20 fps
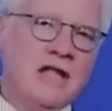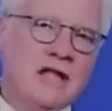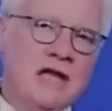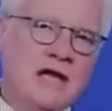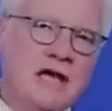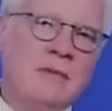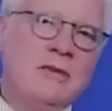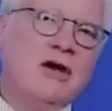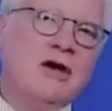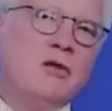and the
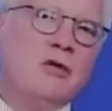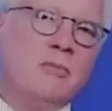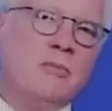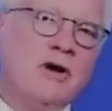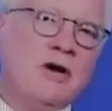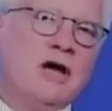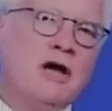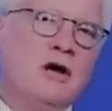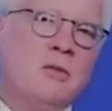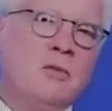gut
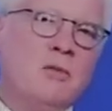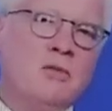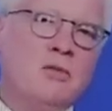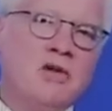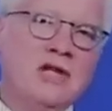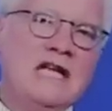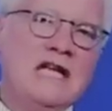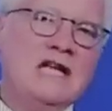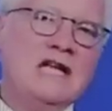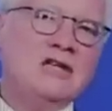
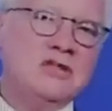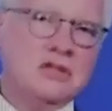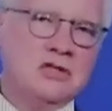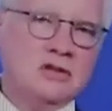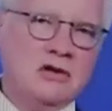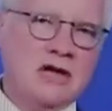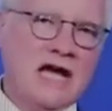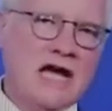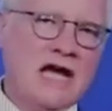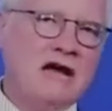microbiome leads
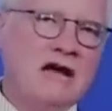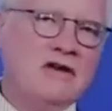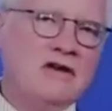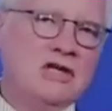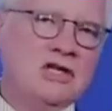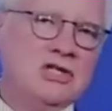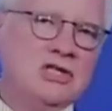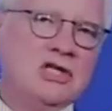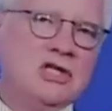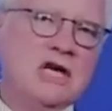to
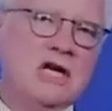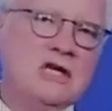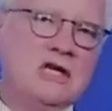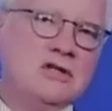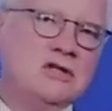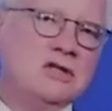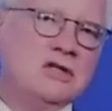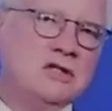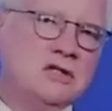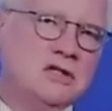having
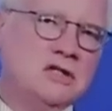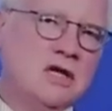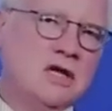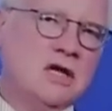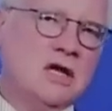changes